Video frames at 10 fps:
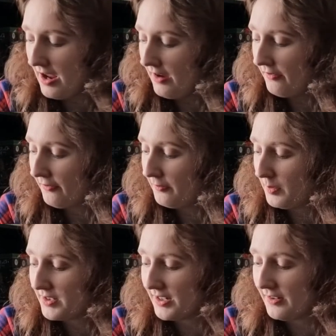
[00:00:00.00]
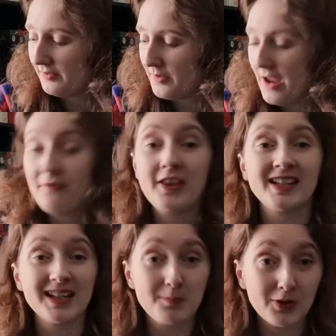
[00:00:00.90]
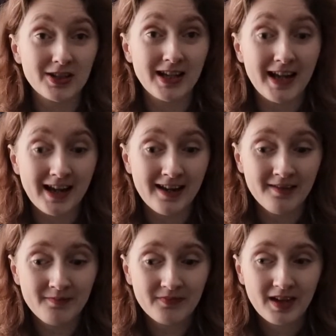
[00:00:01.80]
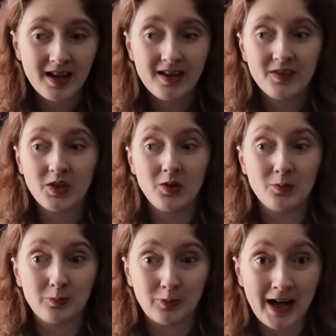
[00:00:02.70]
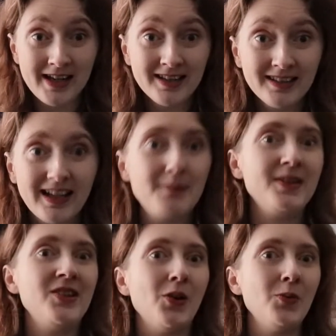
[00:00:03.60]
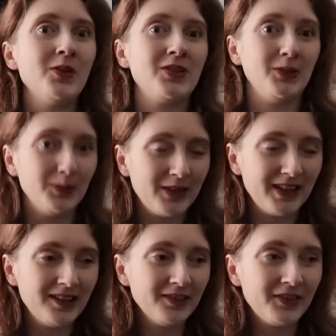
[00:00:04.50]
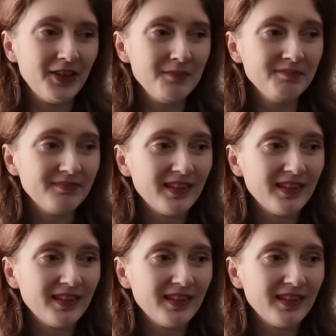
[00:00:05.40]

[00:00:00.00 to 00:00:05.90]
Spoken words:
If there's any books here that you've read, let me know what you think of them.